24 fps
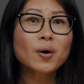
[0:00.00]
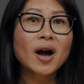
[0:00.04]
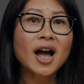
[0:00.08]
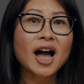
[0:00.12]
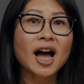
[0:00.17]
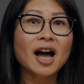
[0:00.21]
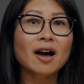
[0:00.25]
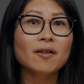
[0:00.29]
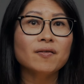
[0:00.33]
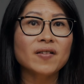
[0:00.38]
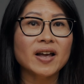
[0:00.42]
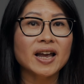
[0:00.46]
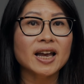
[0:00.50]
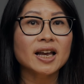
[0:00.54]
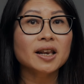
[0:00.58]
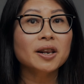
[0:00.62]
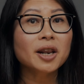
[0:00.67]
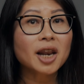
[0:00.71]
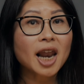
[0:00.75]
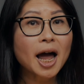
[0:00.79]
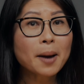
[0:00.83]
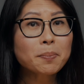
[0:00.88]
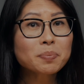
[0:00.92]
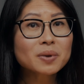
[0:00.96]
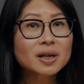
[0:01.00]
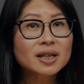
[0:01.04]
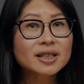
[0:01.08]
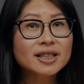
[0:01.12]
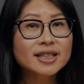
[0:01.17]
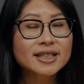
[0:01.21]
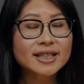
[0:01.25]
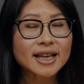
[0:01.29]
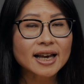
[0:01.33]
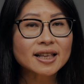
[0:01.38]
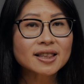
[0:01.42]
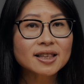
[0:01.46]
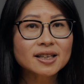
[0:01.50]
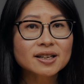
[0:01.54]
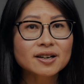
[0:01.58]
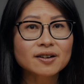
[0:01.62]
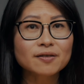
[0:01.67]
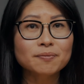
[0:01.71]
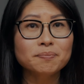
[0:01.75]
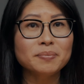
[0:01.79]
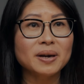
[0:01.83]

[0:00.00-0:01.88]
have a leptin sensitive,